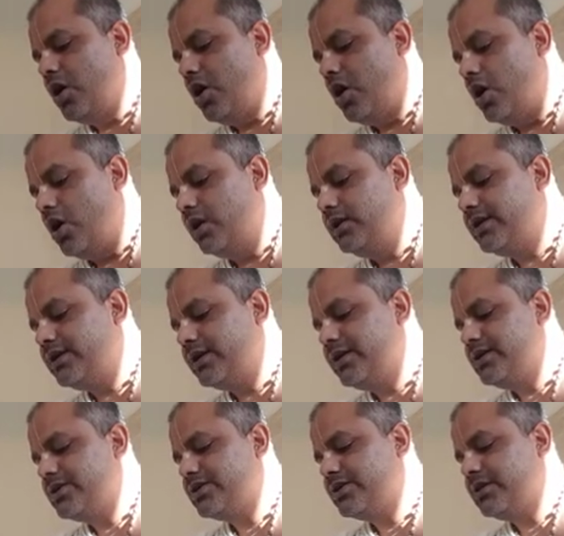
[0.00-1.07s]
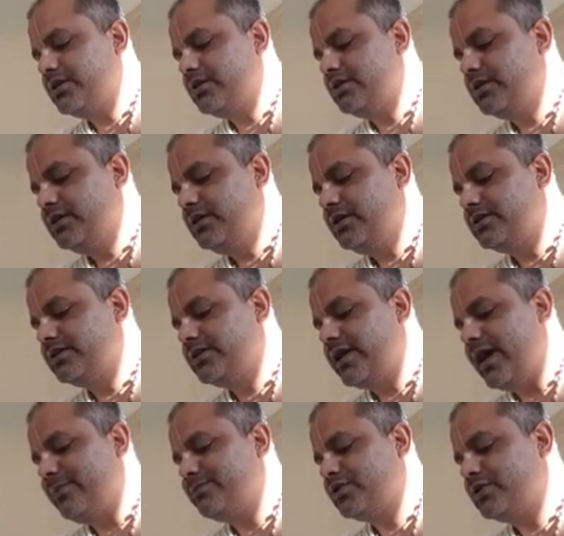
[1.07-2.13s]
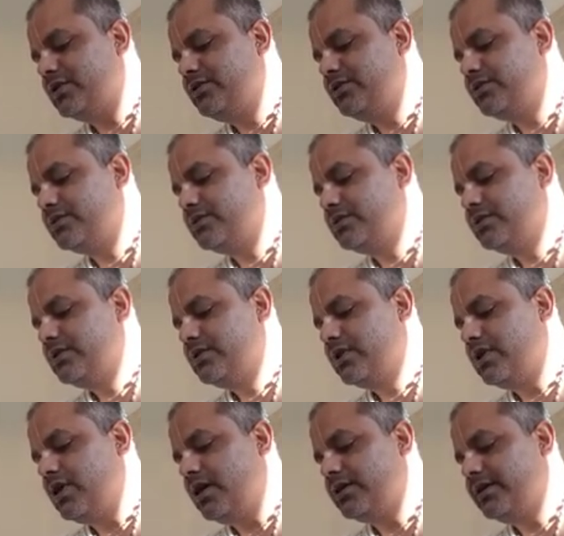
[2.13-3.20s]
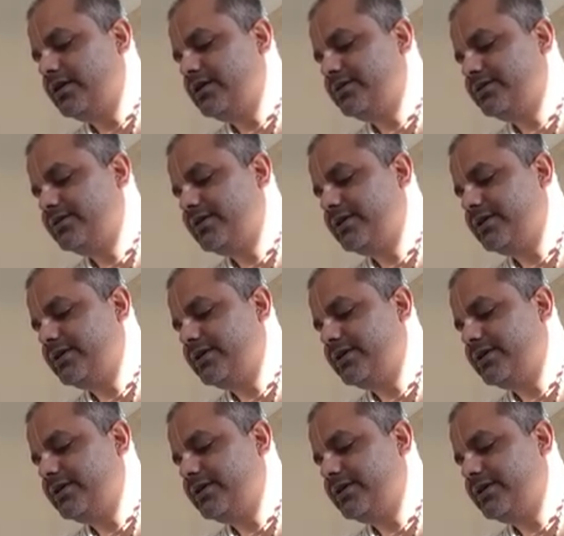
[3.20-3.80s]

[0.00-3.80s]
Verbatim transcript: all creation is the absolute Godhead, Sri